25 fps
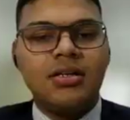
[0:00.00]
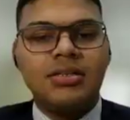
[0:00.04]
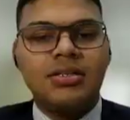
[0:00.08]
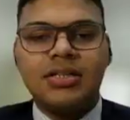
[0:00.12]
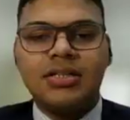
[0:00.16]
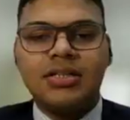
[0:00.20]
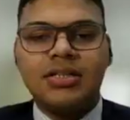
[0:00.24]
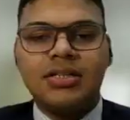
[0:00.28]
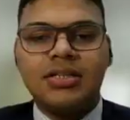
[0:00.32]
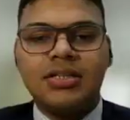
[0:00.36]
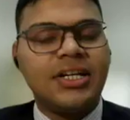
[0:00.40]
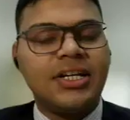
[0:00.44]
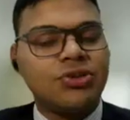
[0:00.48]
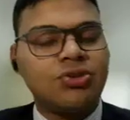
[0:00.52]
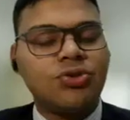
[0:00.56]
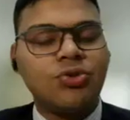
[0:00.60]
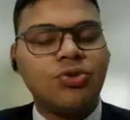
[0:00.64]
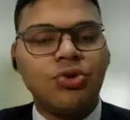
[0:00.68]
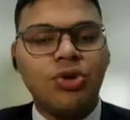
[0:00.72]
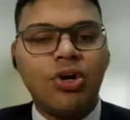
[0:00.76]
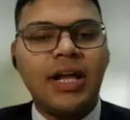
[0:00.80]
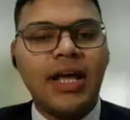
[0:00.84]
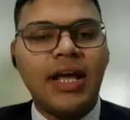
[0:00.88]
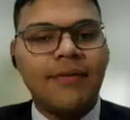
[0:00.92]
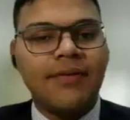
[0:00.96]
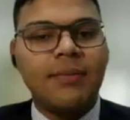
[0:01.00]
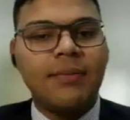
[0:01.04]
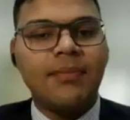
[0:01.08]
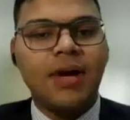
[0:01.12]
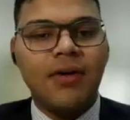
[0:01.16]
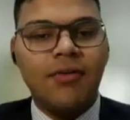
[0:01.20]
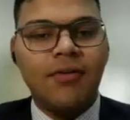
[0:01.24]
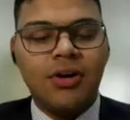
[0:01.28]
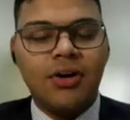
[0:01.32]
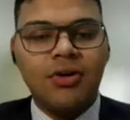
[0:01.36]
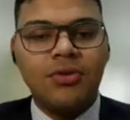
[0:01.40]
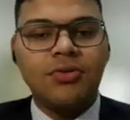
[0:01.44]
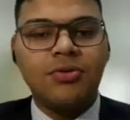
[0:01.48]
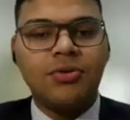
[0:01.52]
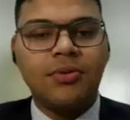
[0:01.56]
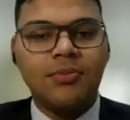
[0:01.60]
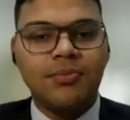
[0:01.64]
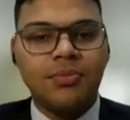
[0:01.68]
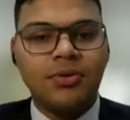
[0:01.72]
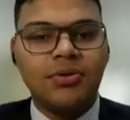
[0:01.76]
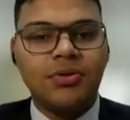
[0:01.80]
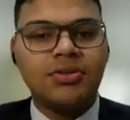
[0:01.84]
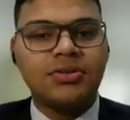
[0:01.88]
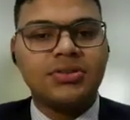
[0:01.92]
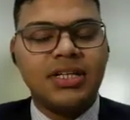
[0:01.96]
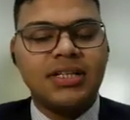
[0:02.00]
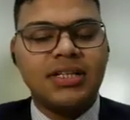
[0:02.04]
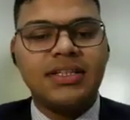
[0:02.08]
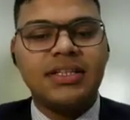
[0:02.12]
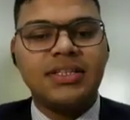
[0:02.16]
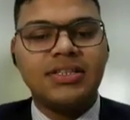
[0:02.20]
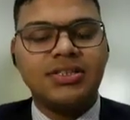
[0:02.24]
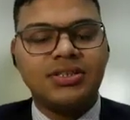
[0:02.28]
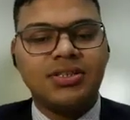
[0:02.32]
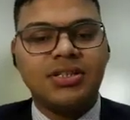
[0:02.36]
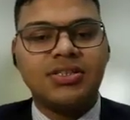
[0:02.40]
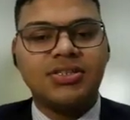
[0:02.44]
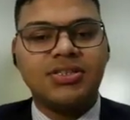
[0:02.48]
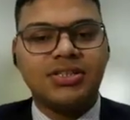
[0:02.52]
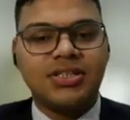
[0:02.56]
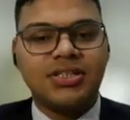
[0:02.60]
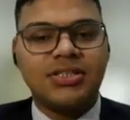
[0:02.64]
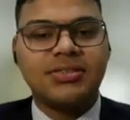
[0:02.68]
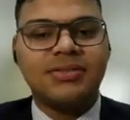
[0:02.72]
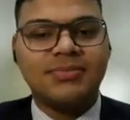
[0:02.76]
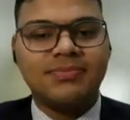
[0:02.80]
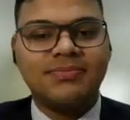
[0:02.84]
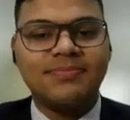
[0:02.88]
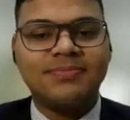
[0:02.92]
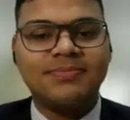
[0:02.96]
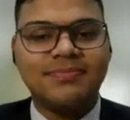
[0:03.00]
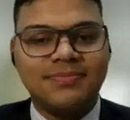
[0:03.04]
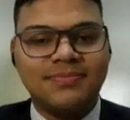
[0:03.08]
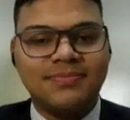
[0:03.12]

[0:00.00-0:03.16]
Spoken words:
So states do not have the power to impose as and such as.